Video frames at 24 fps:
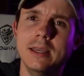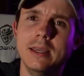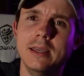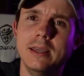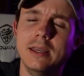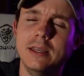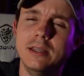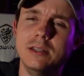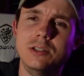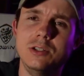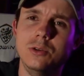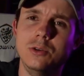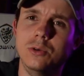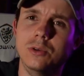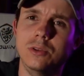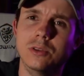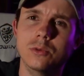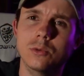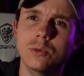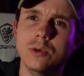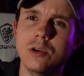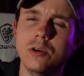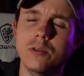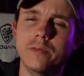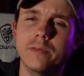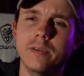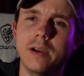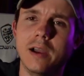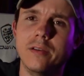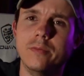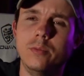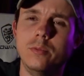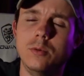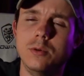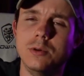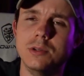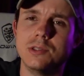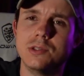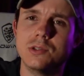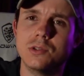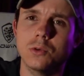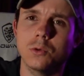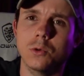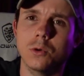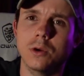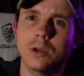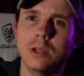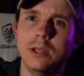into a three or five point
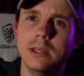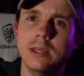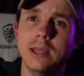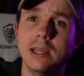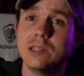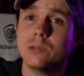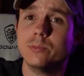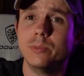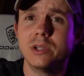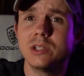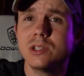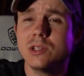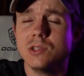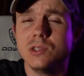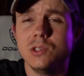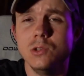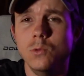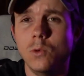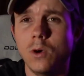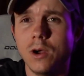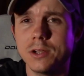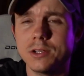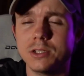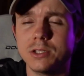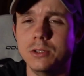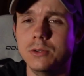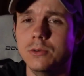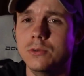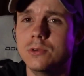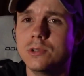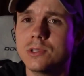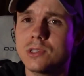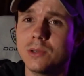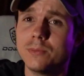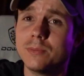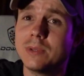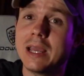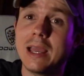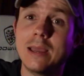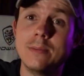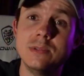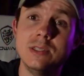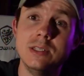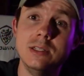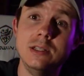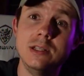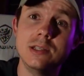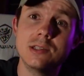story as much as you want to. Sometimes
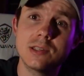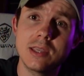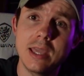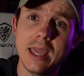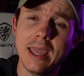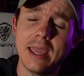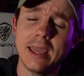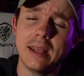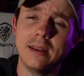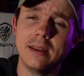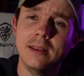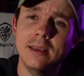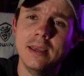you just can't.